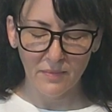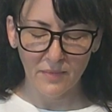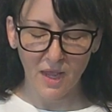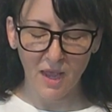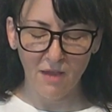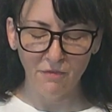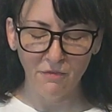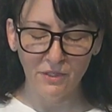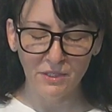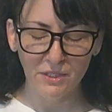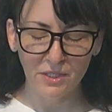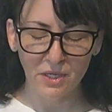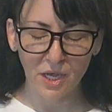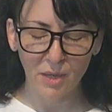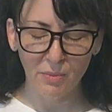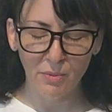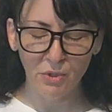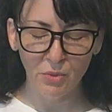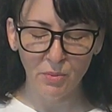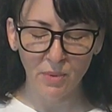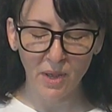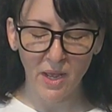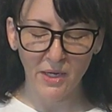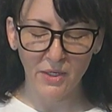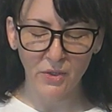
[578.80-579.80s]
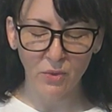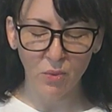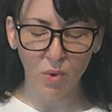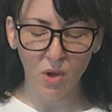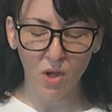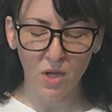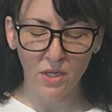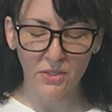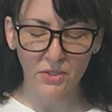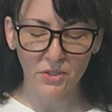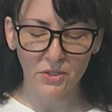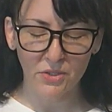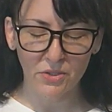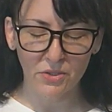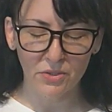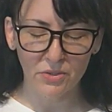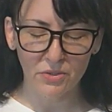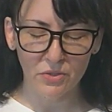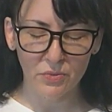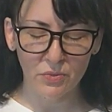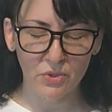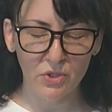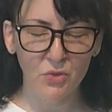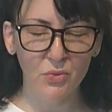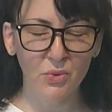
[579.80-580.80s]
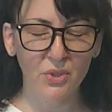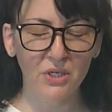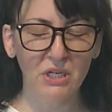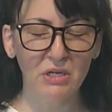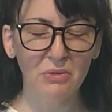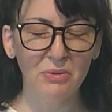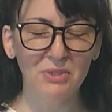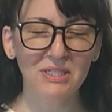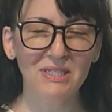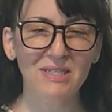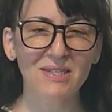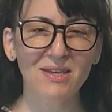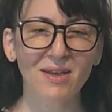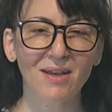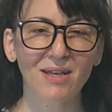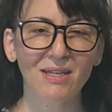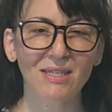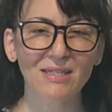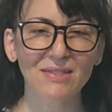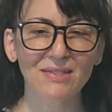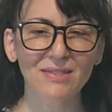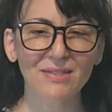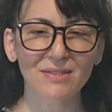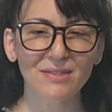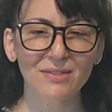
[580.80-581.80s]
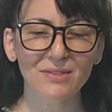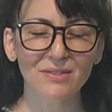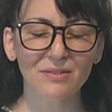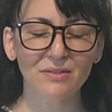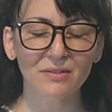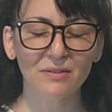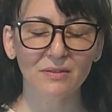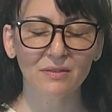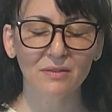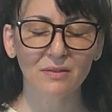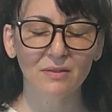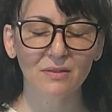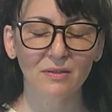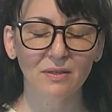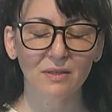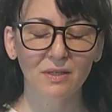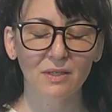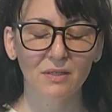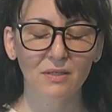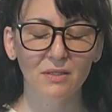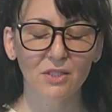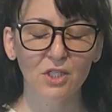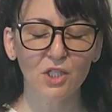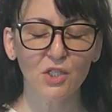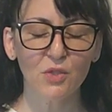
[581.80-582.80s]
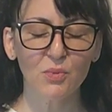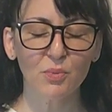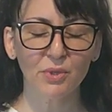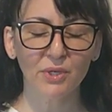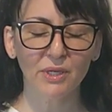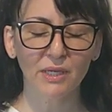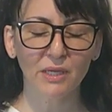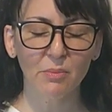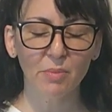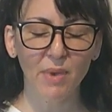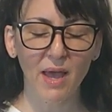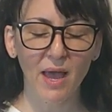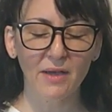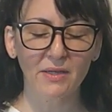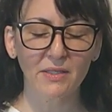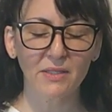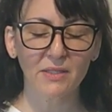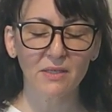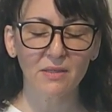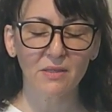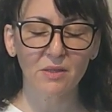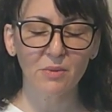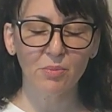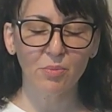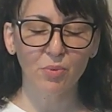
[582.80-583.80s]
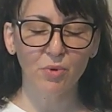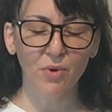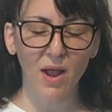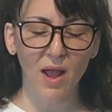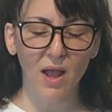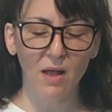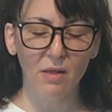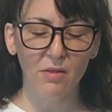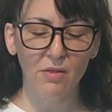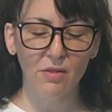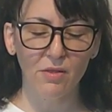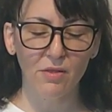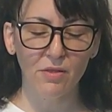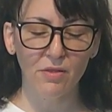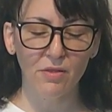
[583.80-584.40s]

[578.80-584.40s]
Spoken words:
Every time your mind wanders, which we know it does, just bring it back to the breath.